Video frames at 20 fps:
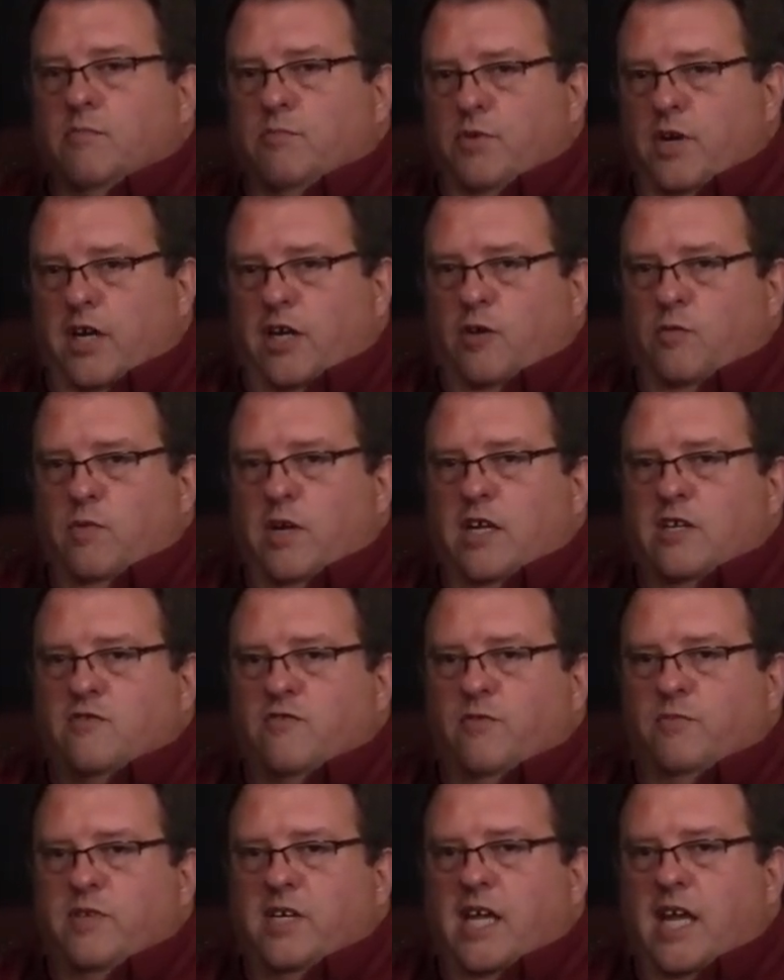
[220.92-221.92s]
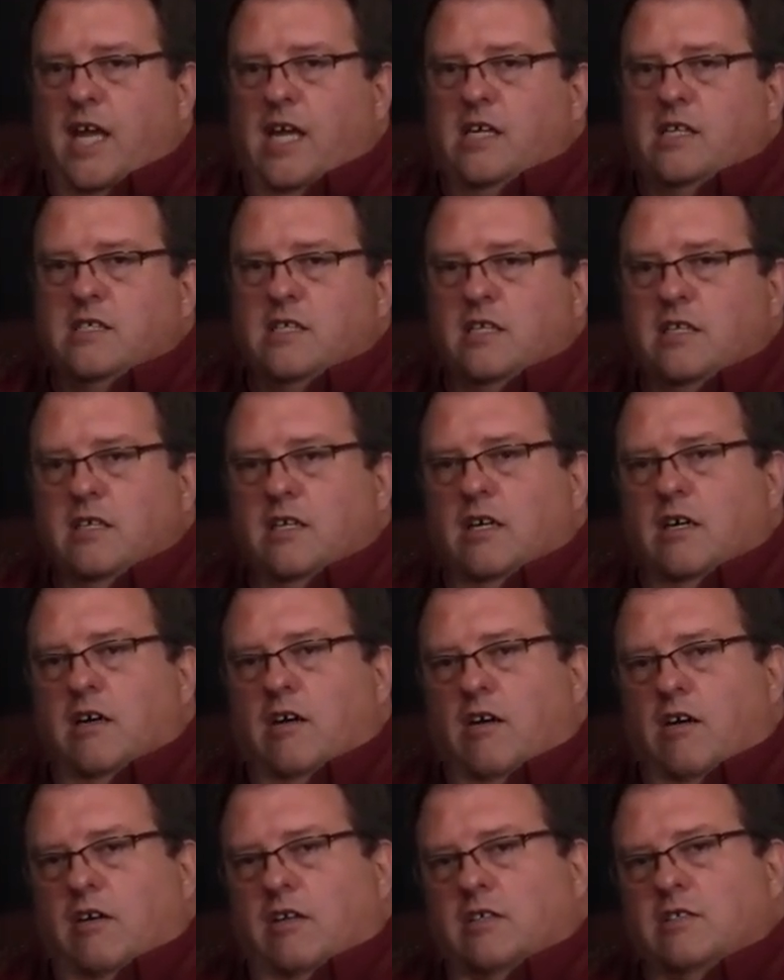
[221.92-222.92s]
Breckinridge from the east,
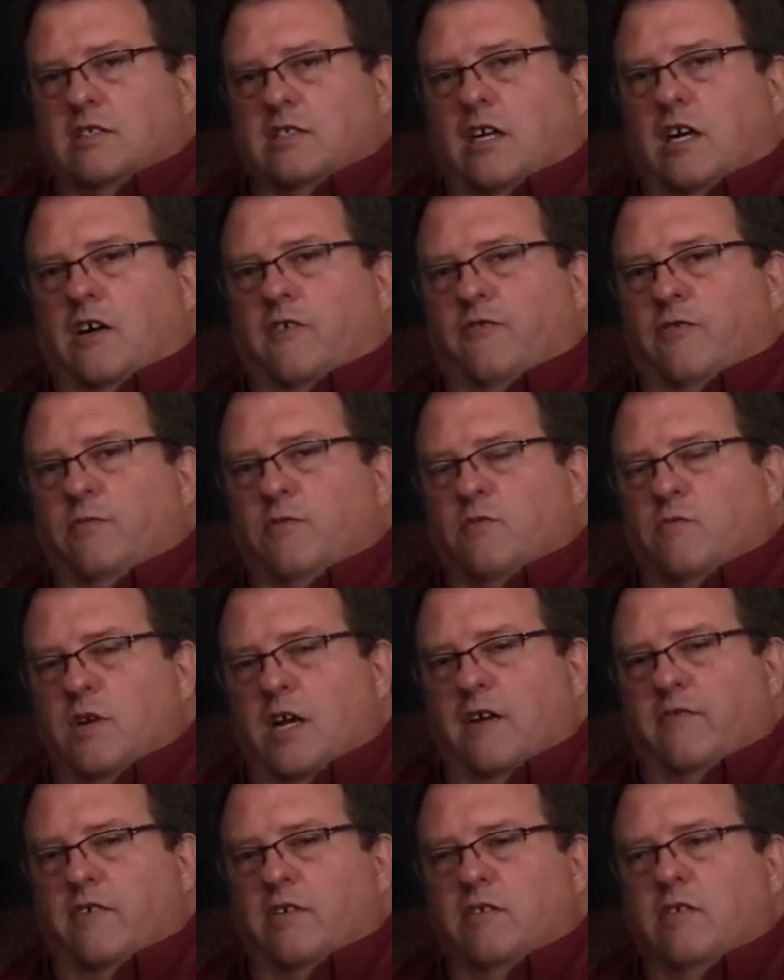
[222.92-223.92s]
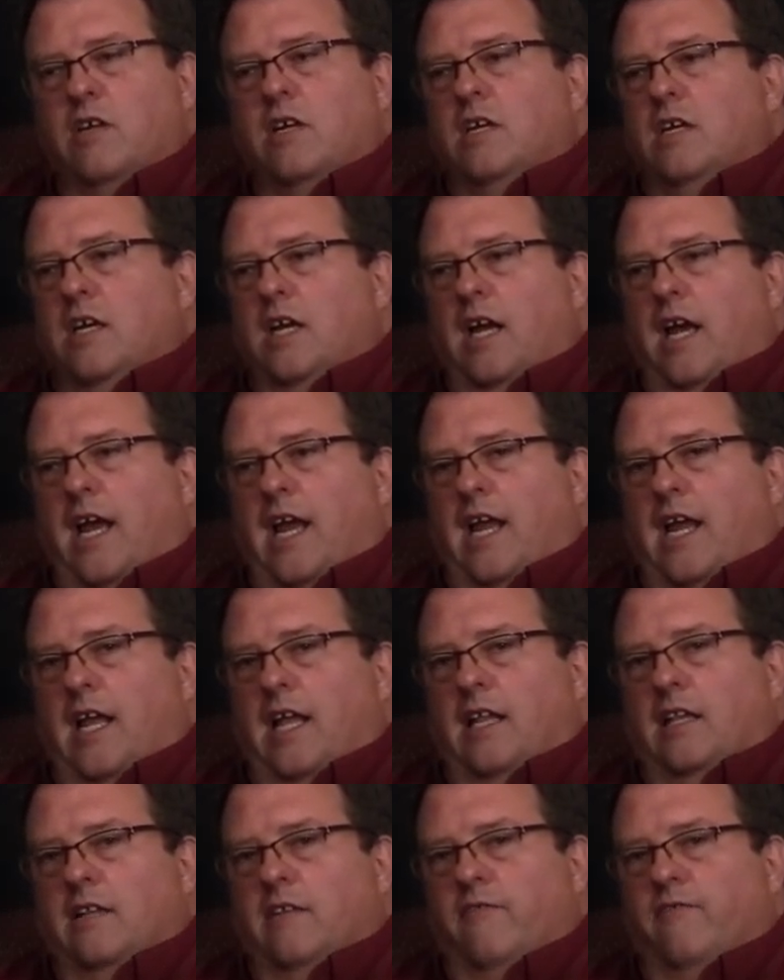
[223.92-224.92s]
Arkansas from the river,
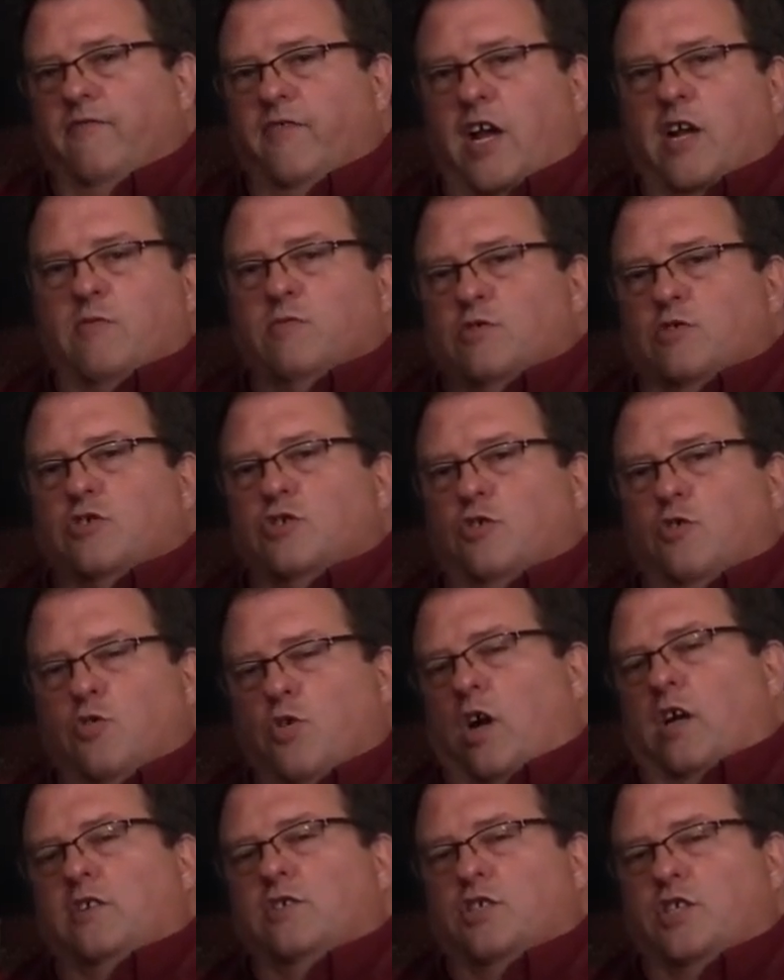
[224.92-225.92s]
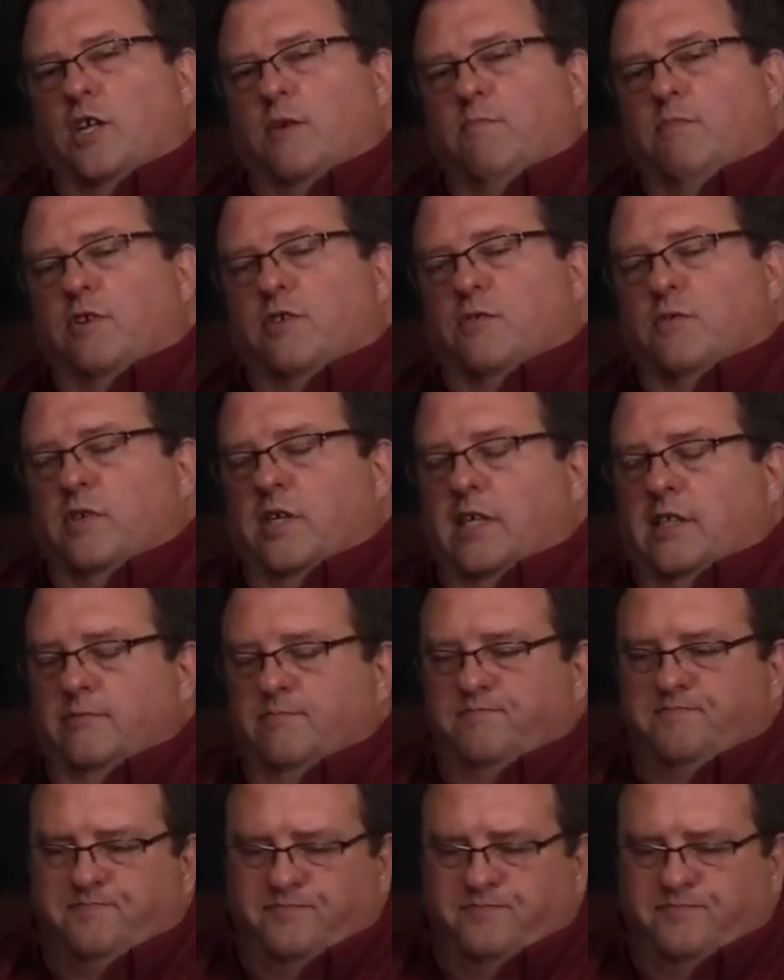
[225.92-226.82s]
and the Federals crunched in between.